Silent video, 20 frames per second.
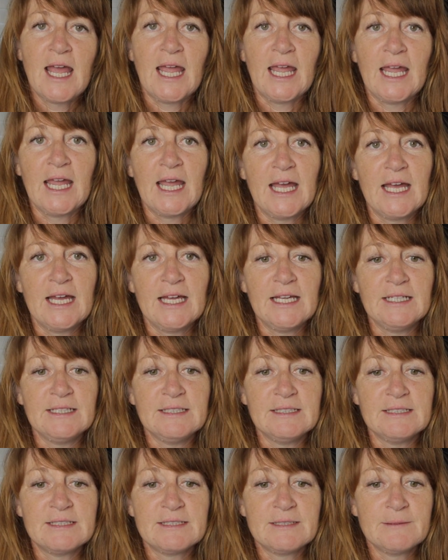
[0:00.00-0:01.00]

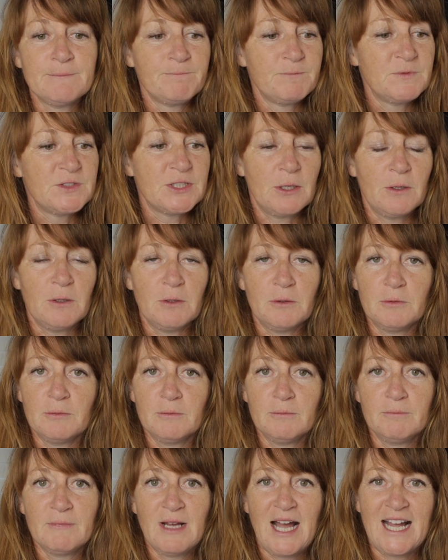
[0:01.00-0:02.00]
And
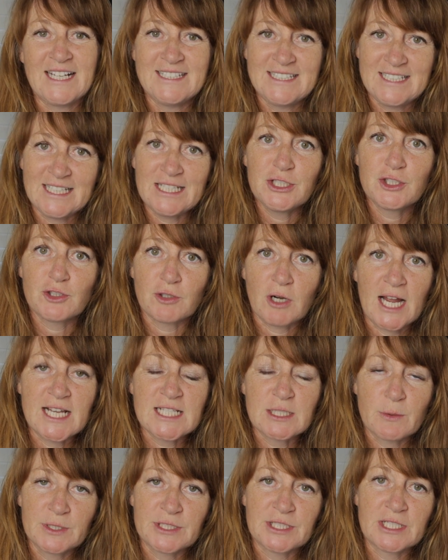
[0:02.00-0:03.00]
so I did try
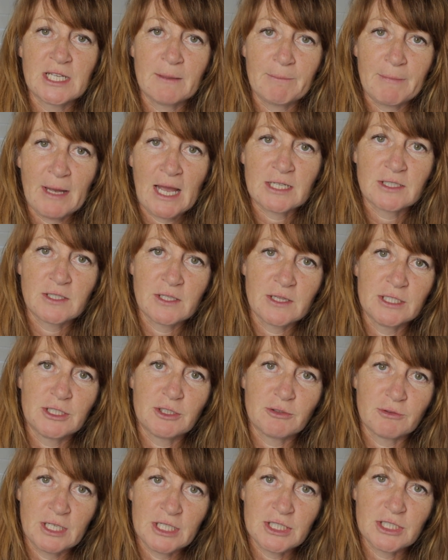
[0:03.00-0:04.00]
switching it back to the
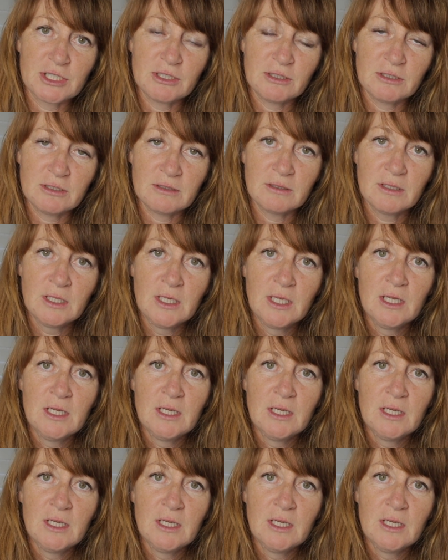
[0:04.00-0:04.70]
traditional